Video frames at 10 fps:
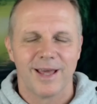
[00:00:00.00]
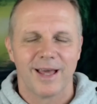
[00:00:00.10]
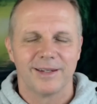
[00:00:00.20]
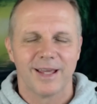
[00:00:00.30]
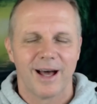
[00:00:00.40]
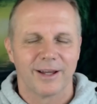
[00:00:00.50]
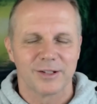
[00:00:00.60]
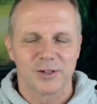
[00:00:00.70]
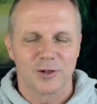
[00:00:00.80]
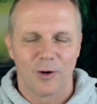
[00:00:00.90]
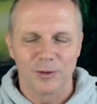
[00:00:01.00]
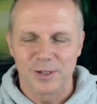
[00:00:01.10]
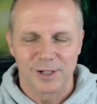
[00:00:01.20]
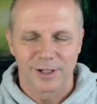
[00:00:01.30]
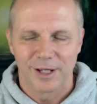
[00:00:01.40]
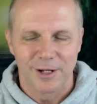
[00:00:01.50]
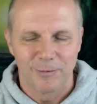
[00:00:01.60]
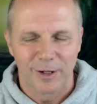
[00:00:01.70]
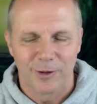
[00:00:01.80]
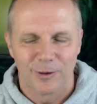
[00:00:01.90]
and out.
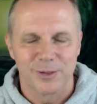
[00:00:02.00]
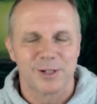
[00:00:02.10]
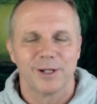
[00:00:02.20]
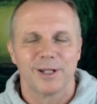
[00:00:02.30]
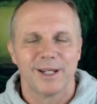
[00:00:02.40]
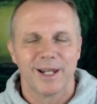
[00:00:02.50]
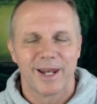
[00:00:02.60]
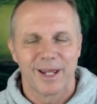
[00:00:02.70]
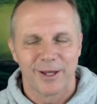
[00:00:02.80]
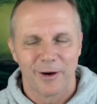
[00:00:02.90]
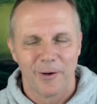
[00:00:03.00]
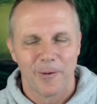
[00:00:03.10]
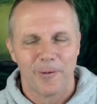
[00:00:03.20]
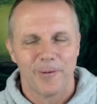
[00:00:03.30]
We're constantly letting go.